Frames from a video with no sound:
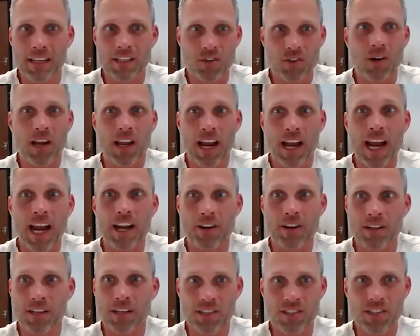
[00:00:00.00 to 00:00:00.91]
And so I
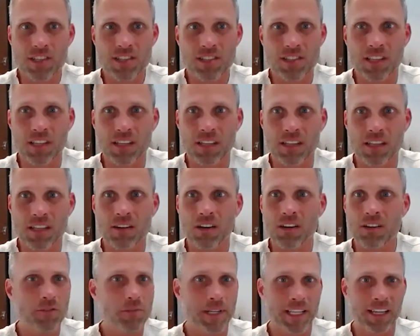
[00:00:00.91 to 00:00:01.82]
hired an assistant, and
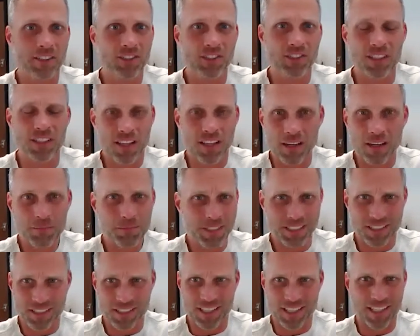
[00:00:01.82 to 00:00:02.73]
everybody else in the
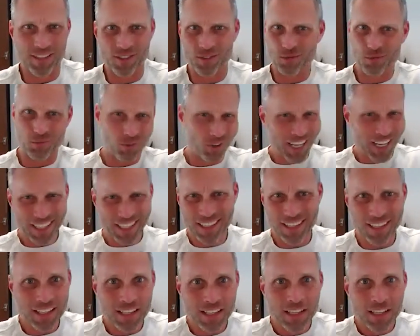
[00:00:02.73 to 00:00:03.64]
company's like, "You
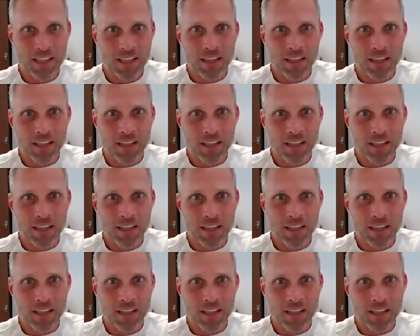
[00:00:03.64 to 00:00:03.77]
what?"